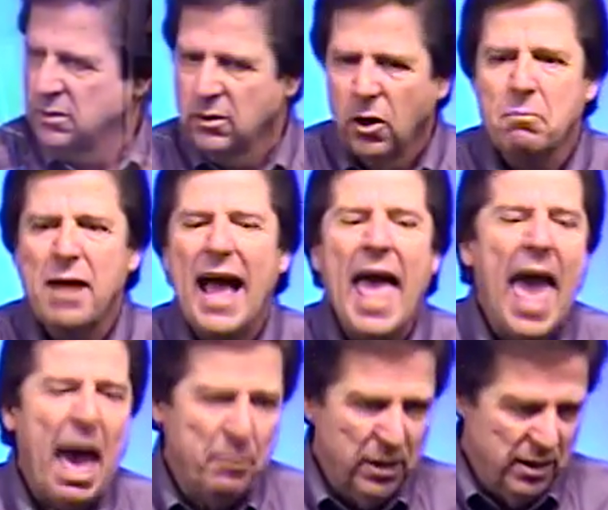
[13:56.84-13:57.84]
or my
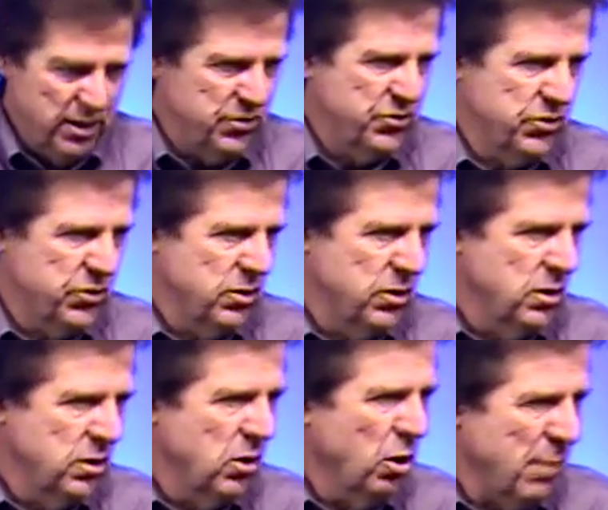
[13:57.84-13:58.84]
happiness
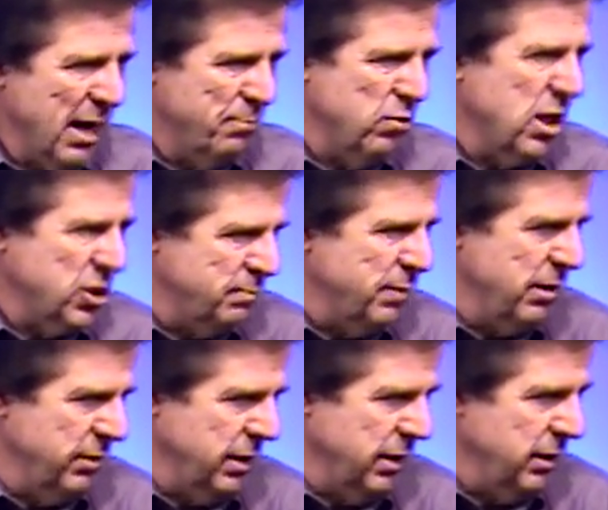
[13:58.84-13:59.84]
or my
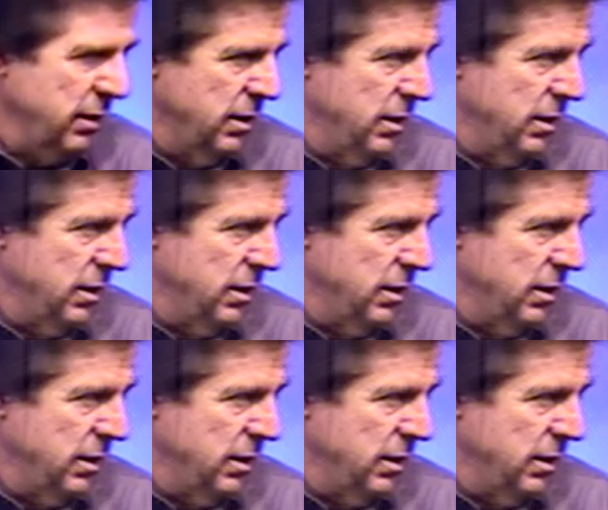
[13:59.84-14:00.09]
prosperity.